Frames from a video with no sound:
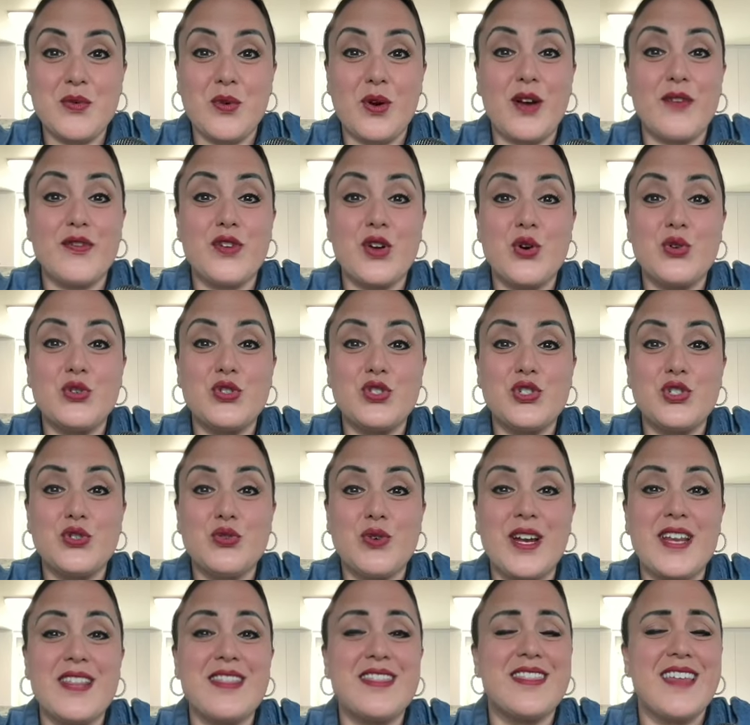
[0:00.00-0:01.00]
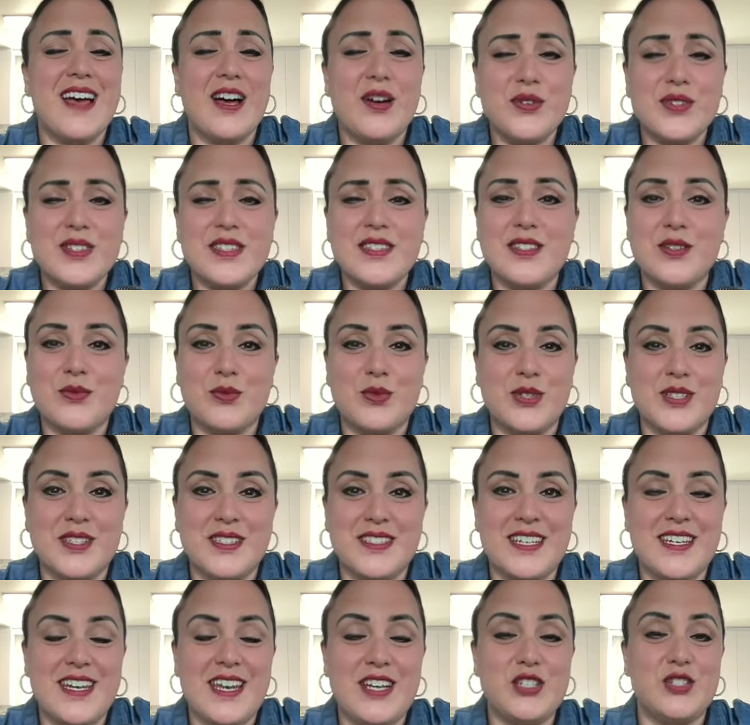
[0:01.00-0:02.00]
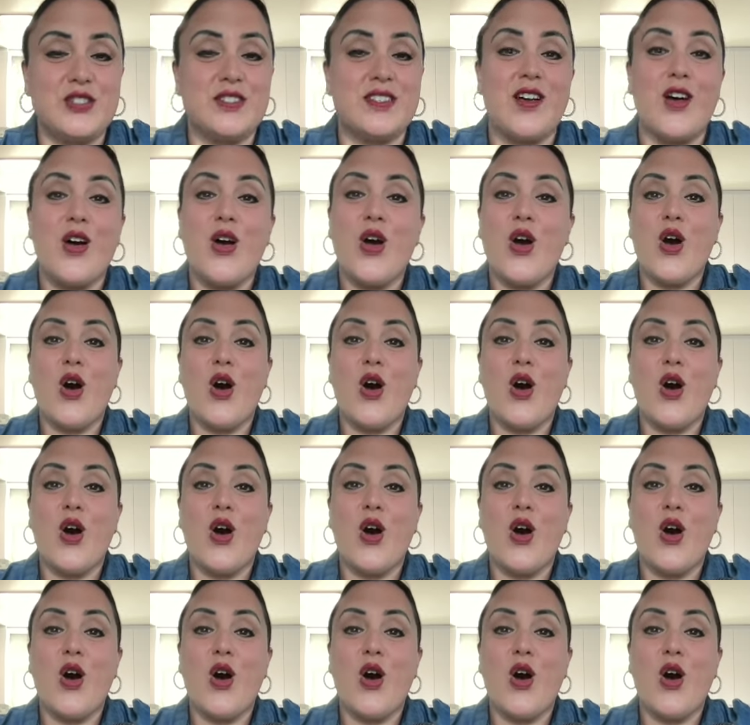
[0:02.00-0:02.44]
where I've coached and trained thousands of real estate agents